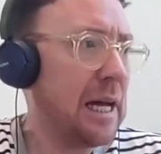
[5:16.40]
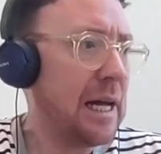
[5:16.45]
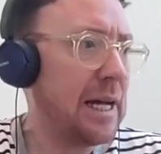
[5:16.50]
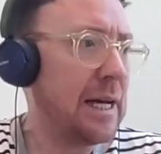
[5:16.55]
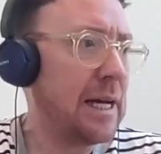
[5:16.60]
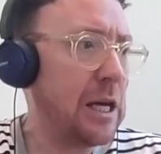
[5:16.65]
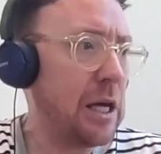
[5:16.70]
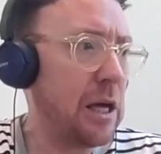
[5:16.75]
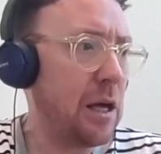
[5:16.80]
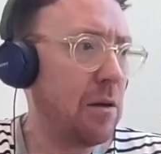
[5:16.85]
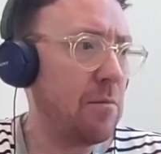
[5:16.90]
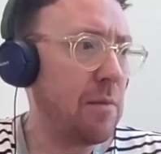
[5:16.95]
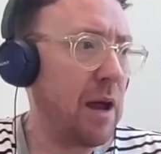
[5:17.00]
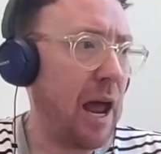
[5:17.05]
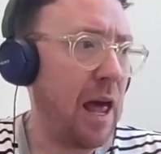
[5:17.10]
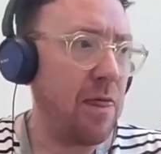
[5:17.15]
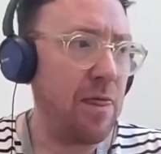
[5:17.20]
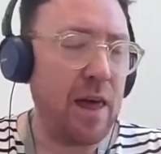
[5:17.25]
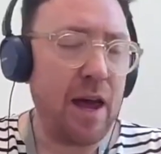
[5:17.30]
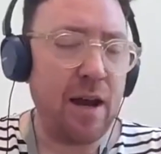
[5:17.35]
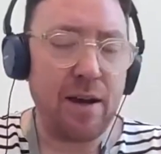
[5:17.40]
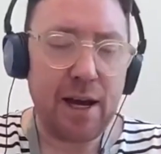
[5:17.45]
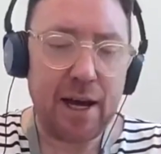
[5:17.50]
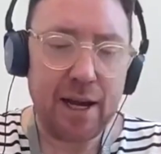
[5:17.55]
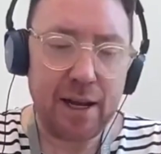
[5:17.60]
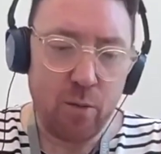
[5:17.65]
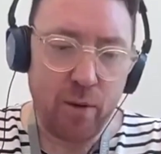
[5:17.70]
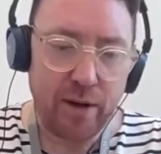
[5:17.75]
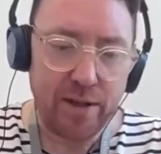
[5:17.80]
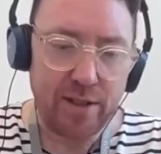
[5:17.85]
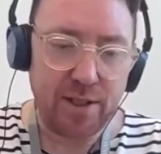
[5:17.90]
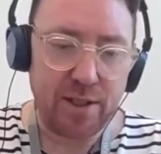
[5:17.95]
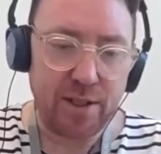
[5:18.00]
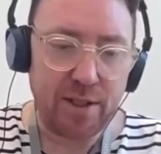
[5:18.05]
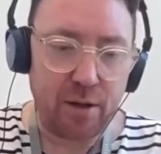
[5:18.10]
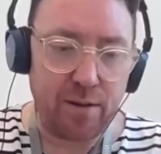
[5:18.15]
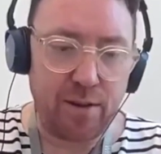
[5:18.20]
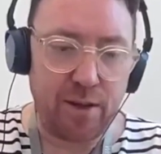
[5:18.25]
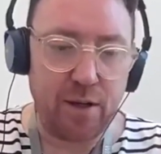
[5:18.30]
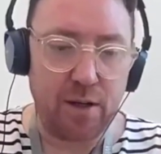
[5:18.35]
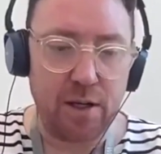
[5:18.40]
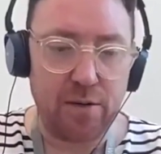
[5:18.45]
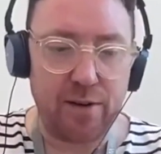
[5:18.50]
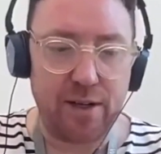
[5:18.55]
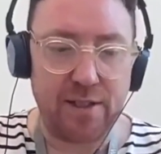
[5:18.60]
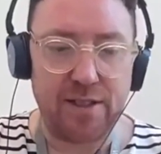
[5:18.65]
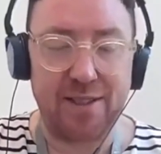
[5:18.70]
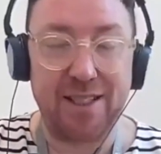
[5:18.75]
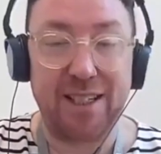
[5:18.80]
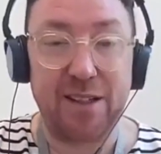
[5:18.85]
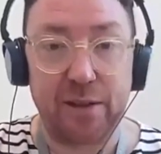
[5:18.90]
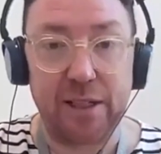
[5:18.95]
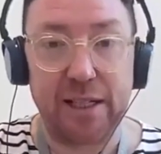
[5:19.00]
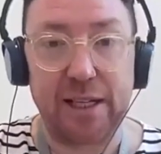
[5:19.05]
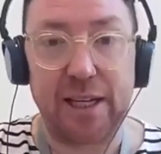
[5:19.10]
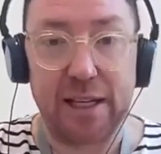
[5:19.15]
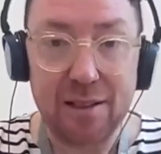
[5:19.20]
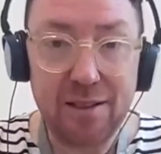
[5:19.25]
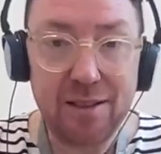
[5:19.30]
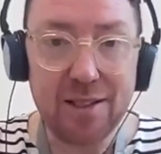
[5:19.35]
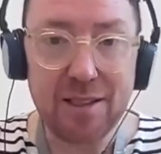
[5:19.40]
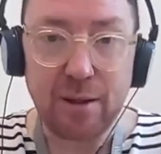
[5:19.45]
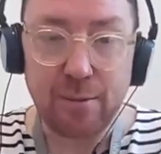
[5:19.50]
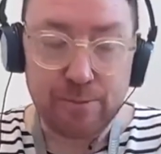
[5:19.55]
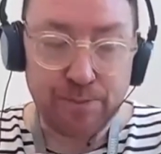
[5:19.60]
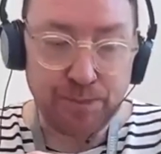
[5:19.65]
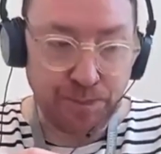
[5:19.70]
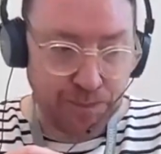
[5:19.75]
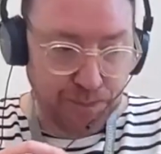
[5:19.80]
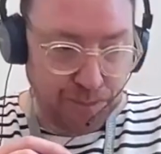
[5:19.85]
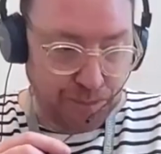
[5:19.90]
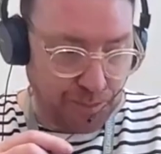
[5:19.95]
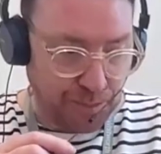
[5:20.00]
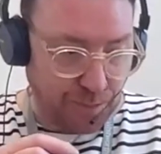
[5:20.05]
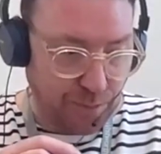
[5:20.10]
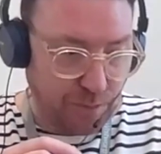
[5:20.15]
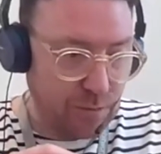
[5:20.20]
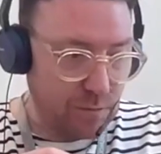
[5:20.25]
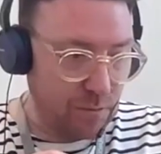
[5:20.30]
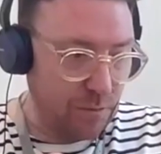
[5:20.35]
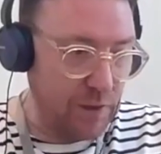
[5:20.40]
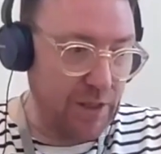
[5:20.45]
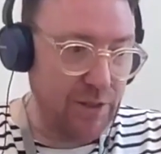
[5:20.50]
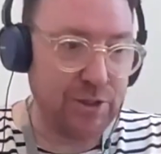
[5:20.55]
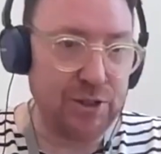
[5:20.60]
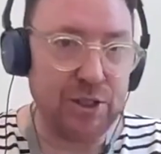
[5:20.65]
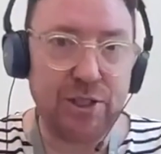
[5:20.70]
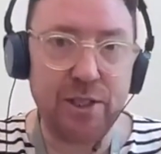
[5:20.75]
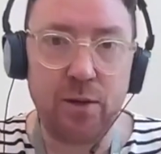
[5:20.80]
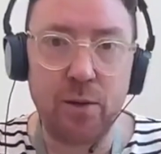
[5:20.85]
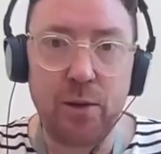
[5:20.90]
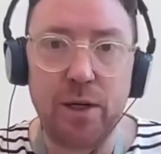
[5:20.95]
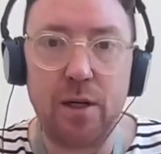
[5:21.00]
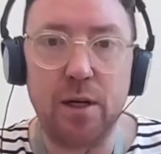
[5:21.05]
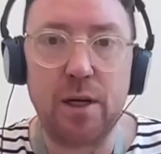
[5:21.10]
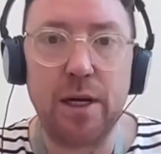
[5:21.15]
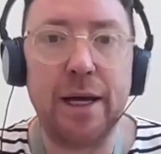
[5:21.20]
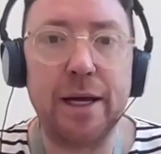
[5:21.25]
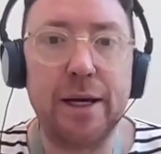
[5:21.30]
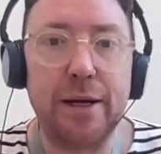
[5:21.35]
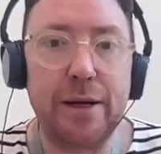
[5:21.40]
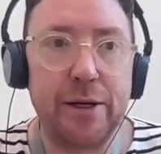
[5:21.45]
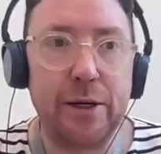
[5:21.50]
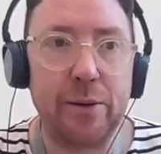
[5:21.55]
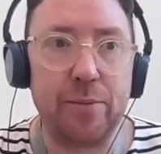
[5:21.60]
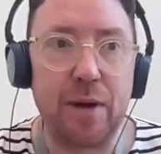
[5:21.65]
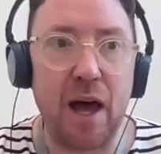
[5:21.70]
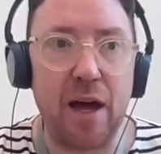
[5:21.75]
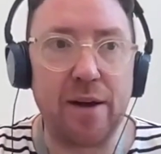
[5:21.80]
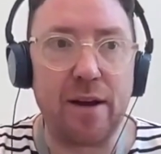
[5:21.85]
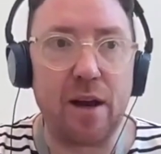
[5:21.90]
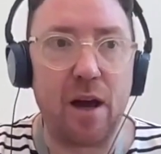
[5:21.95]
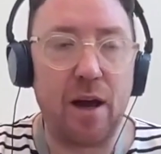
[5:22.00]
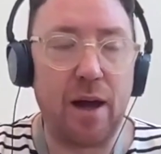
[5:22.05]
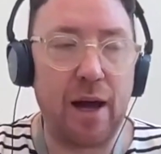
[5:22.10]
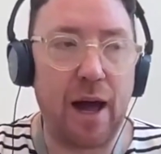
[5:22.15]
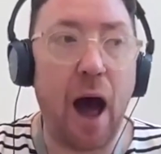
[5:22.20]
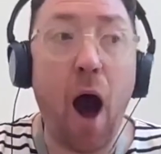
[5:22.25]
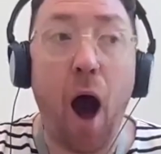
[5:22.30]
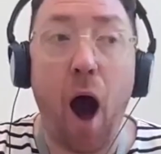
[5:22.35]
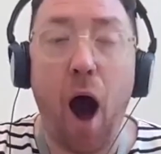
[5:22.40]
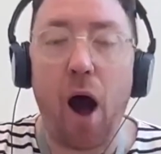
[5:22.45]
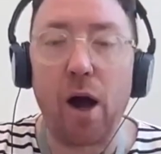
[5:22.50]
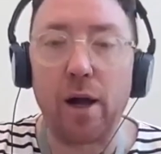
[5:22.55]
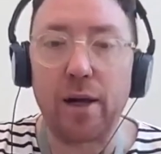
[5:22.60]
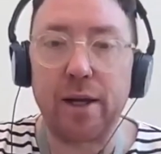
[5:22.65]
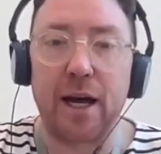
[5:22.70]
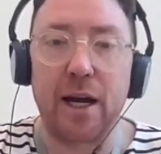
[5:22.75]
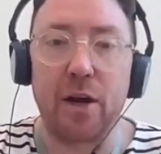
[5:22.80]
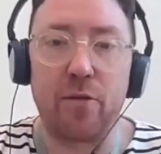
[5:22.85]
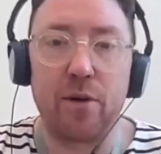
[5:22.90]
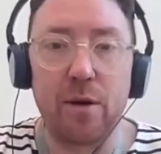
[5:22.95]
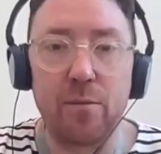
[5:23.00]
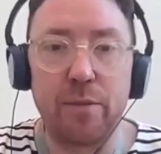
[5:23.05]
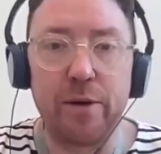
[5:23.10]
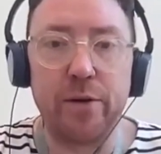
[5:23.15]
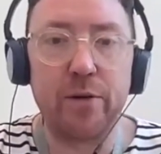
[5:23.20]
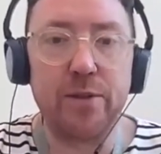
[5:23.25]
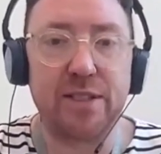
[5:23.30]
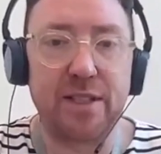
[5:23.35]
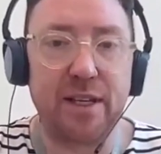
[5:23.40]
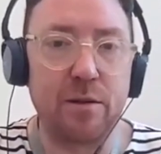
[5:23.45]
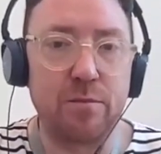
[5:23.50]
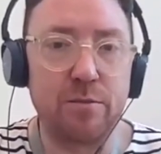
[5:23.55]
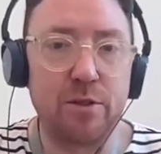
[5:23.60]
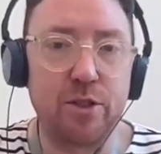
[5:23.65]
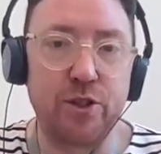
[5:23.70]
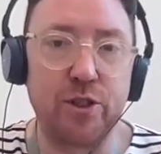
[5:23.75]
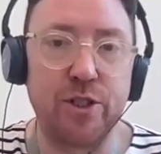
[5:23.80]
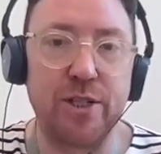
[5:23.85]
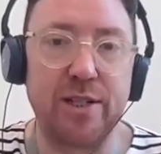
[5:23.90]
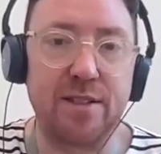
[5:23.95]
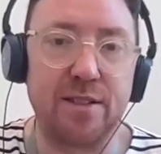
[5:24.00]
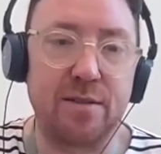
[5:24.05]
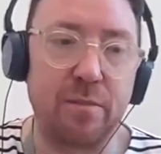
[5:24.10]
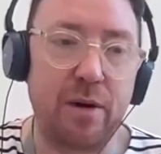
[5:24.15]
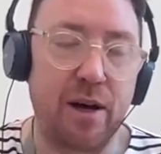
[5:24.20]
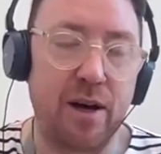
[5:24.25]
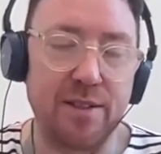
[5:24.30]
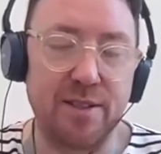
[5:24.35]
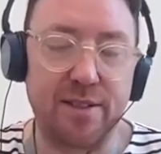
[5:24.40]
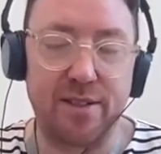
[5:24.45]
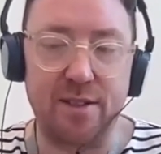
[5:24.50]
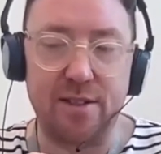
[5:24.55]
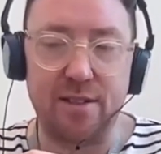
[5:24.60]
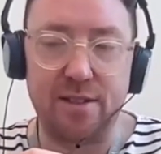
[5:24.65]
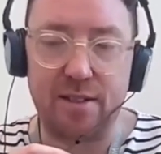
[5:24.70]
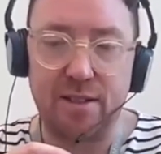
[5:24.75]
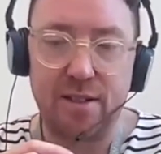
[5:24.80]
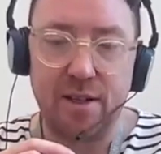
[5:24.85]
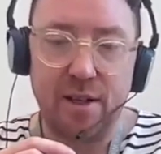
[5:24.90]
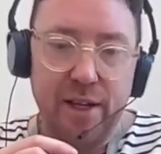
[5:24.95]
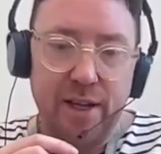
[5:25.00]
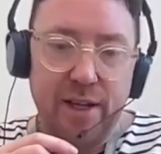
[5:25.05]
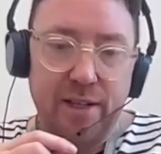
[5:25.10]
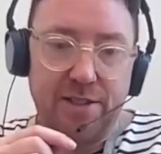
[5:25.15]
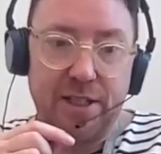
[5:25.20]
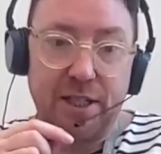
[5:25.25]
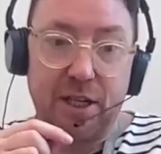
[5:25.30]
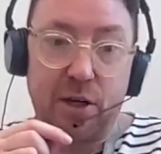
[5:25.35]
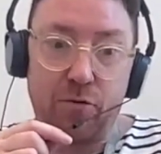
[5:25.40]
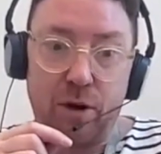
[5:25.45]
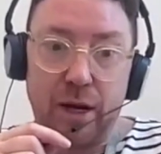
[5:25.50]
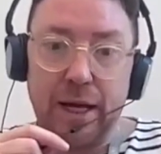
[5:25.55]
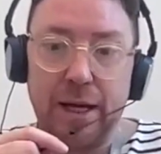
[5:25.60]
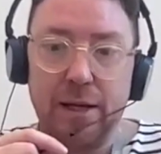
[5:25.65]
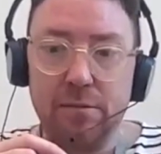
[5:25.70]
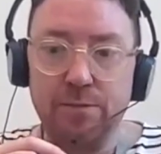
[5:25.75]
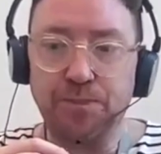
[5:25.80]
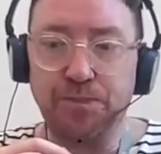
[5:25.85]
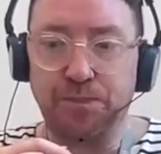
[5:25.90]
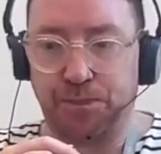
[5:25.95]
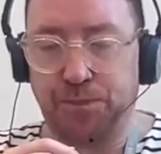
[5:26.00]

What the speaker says: And then I went to the University of Leeds to do an art gallery and museum studies master's degree.